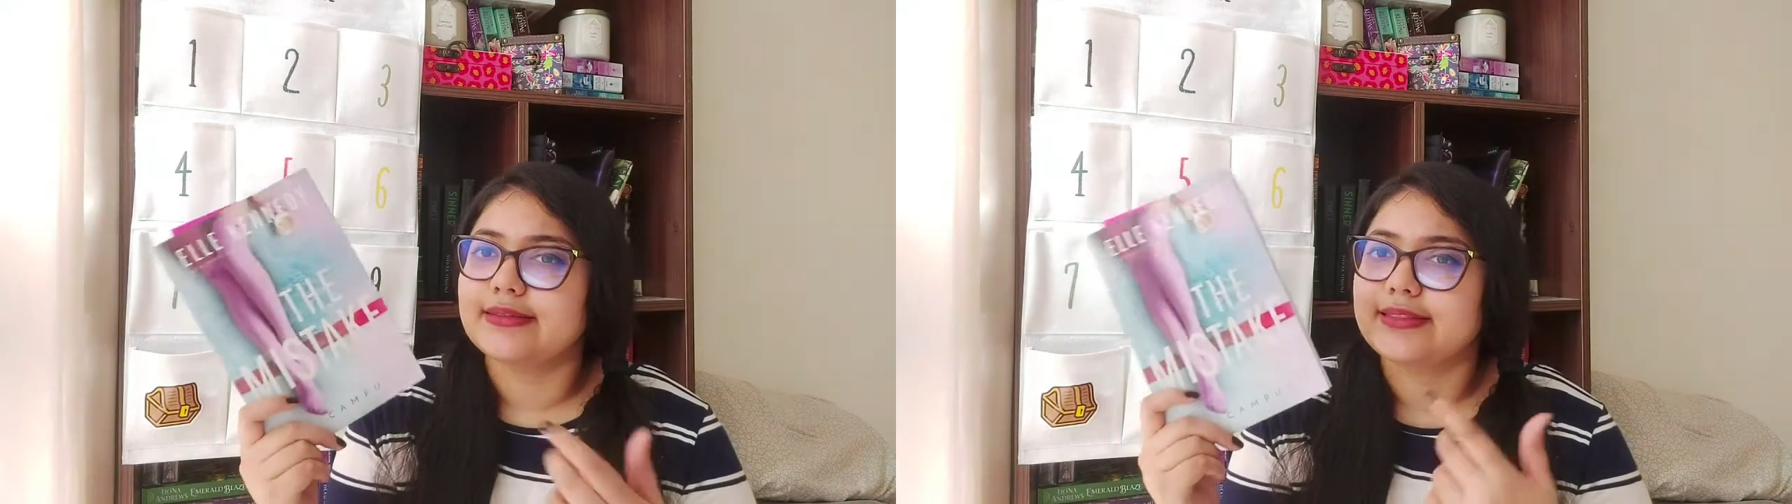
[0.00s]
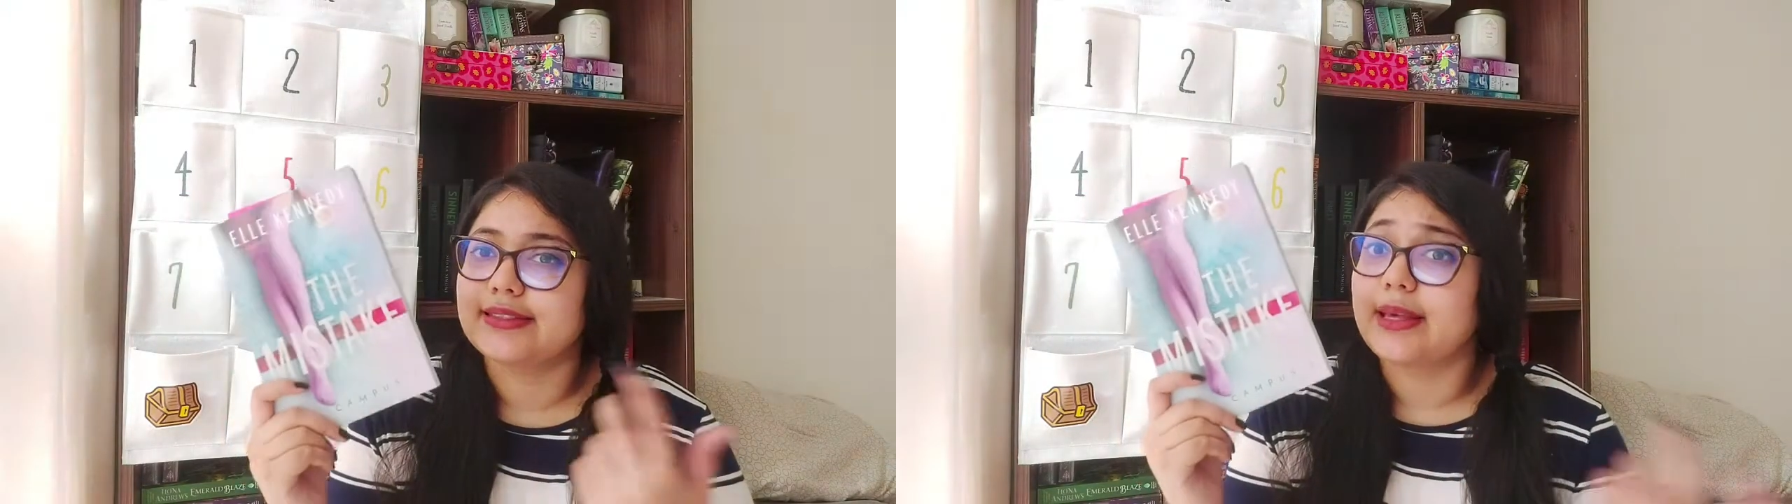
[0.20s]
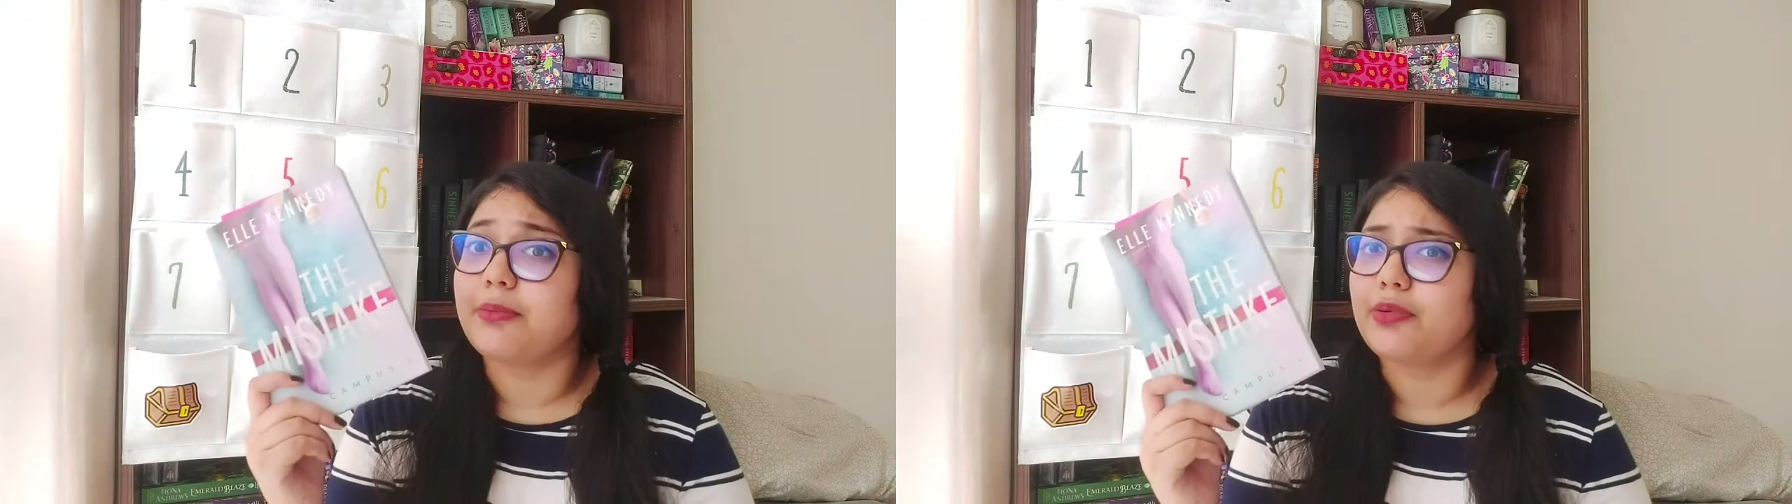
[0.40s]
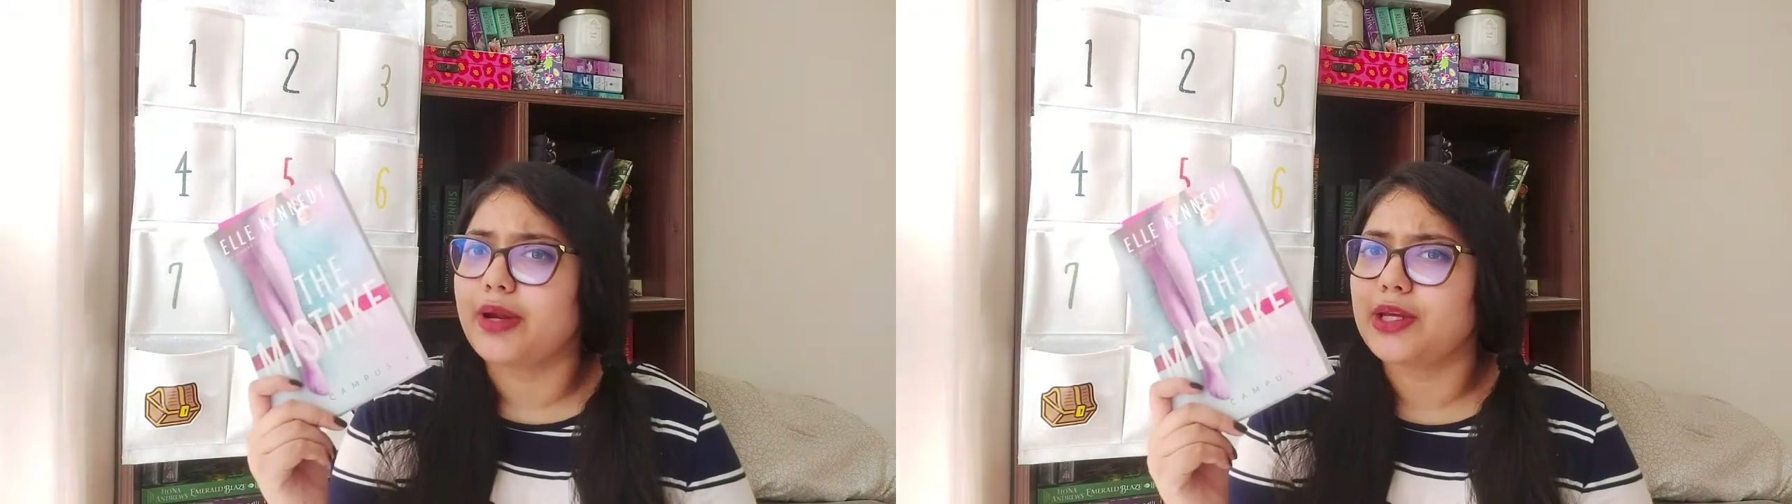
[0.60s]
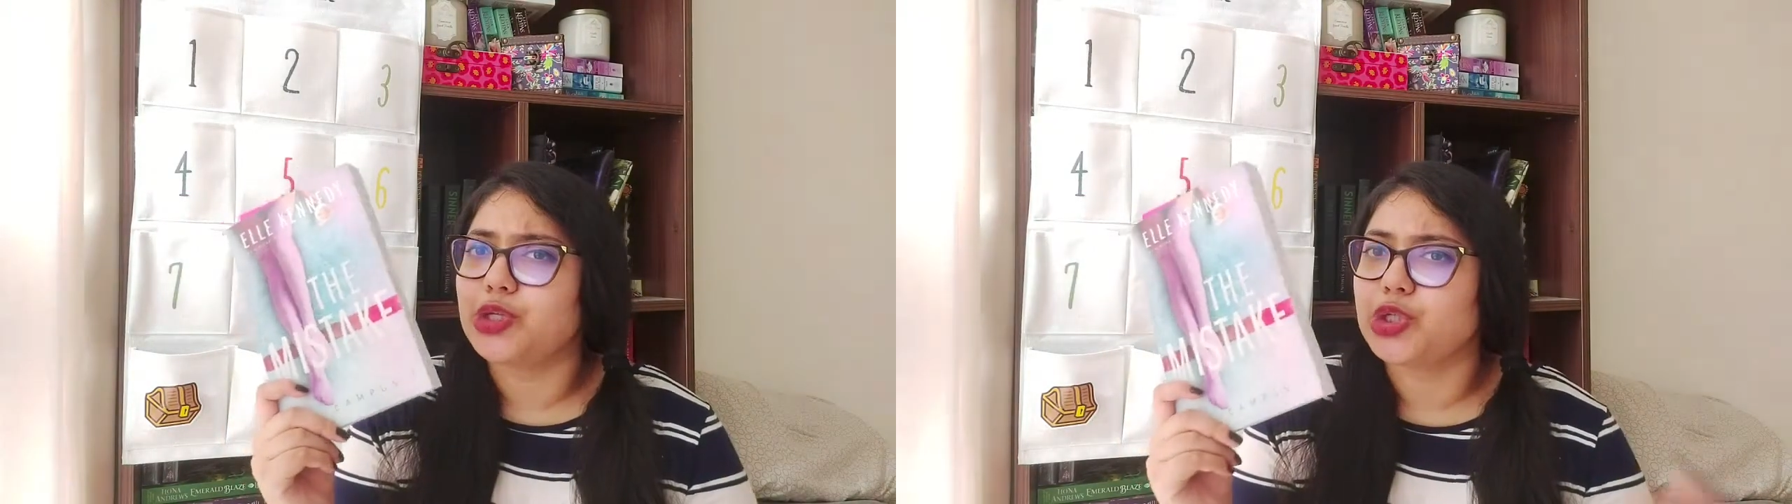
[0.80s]

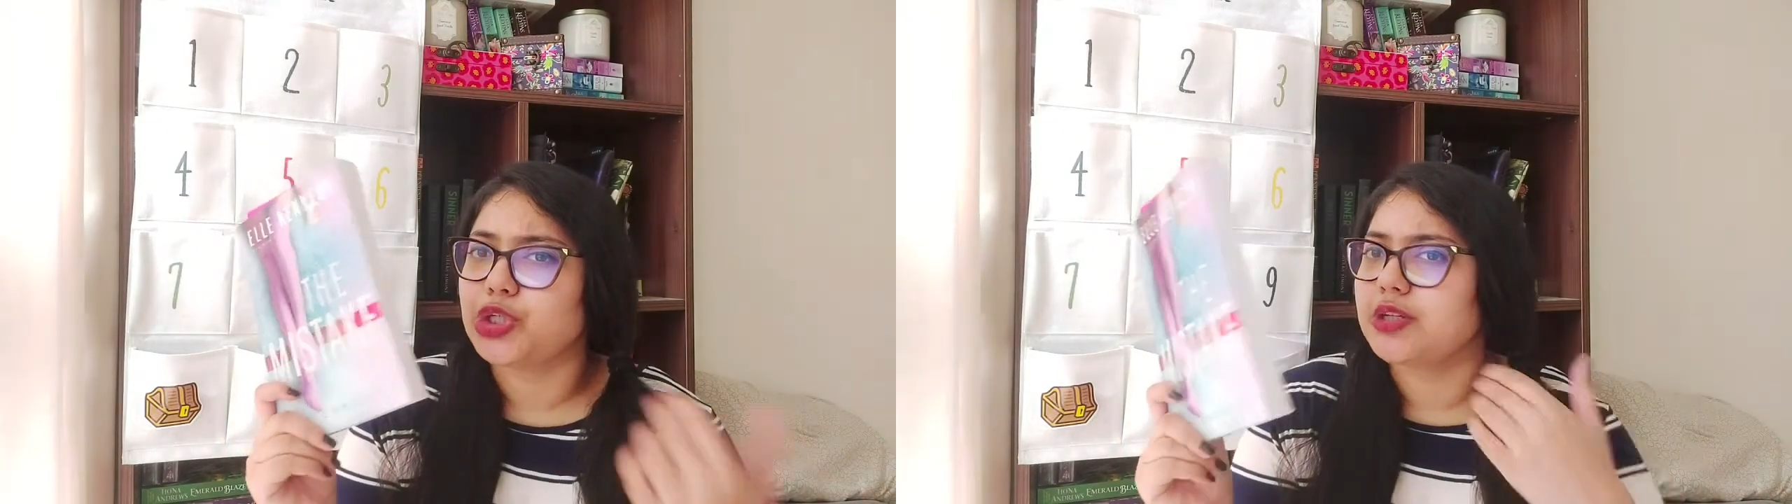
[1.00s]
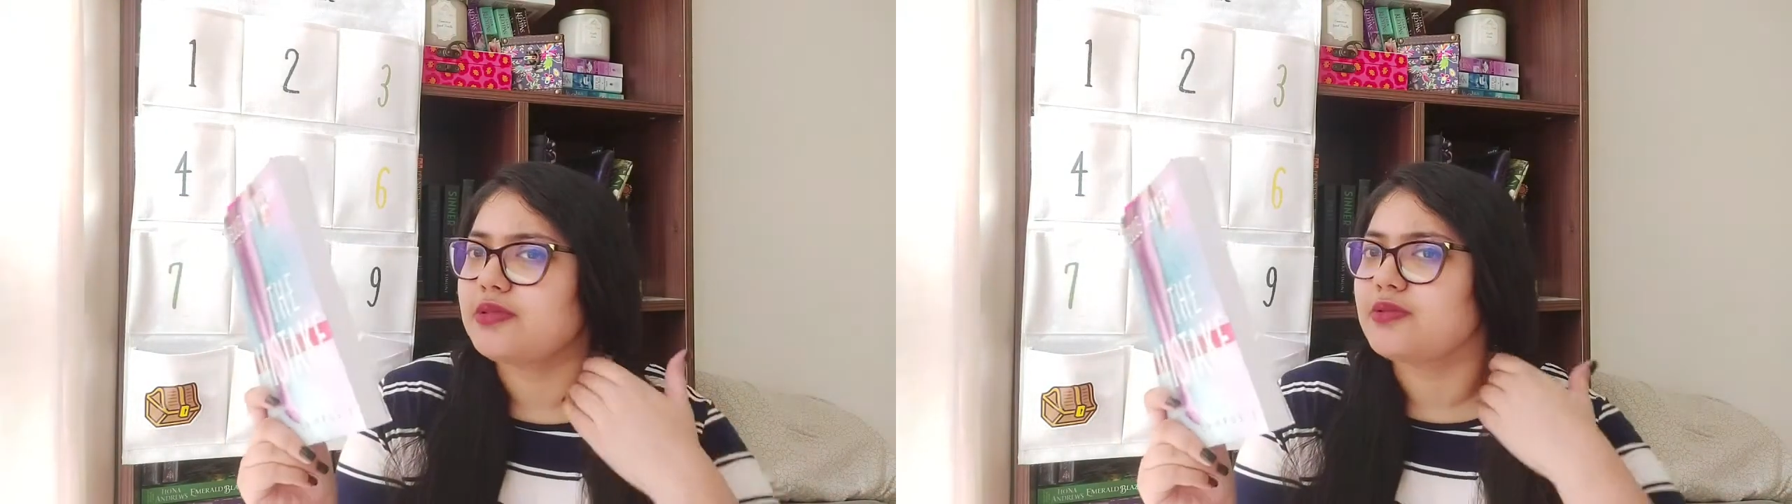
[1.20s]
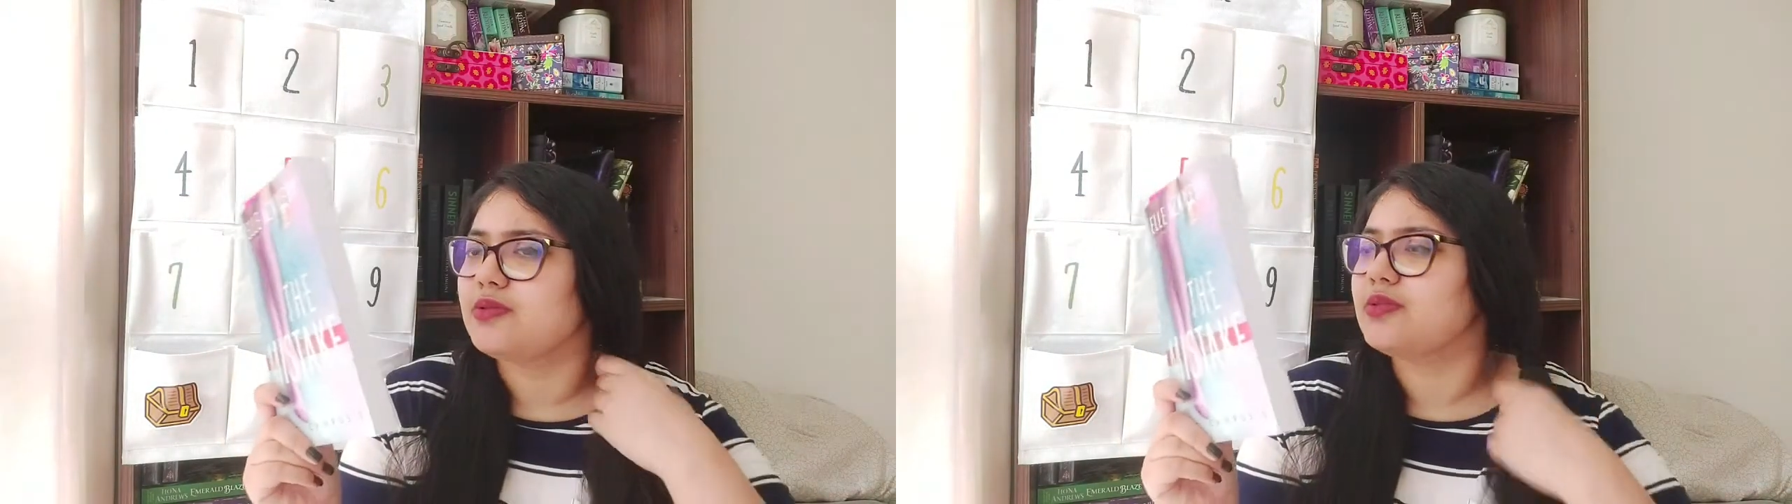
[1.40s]
separation